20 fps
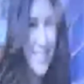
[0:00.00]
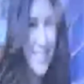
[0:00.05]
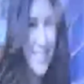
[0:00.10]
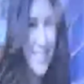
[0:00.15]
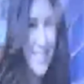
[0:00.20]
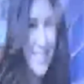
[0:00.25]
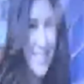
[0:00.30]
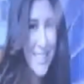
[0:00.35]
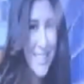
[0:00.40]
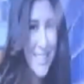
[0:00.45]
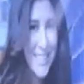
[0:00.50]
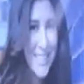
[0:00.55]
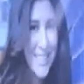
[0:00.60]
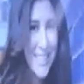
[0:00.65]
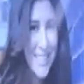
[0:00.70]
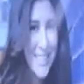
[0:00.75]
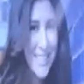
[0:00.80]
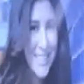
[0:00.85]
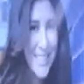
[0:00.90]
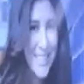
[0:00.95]

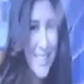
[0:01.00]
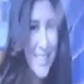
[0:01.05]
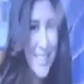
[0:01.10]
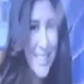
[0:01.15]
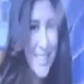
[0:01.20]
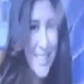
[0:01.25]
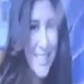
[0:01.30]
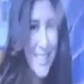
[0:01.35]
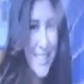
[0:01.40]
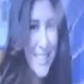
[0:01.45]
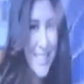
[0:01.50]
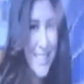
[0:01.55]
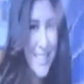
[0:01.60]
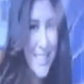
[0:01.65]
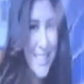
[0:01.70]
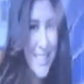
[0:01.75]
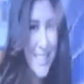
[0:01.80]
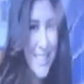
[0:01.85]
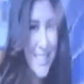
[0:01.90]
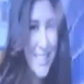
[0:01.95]

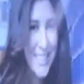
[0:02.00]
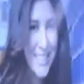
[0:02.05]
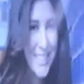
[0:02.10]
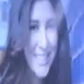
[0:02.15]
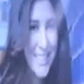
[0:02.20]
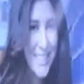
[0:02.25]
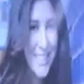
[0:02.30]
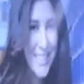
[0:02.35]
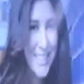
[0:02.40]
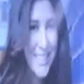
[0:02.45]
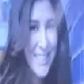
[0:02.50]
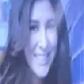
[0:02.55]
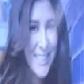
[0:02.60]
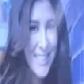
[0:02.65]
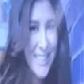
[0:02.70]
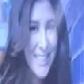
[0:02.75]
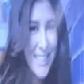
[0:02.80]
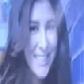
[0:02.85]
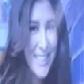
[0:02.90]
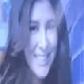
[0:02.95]

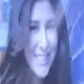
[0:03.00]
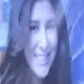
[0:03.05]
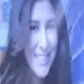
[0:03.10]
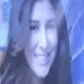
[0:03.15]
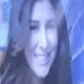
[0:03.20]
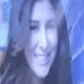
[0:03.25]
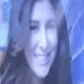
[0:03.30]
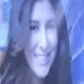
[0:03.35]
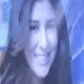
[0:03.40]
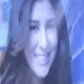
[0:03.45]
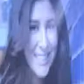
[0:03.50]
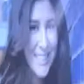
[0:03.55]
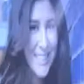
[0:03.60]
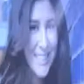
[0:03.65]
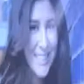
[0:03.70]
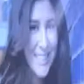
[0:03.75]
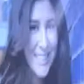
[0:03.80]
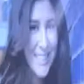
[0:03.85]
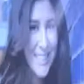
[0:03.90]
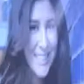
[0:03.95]

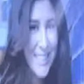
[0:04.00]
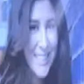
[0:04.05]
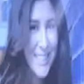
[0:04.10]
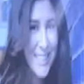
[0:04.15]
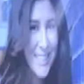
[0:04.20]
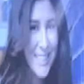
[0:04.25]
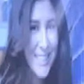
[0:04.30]
(silent)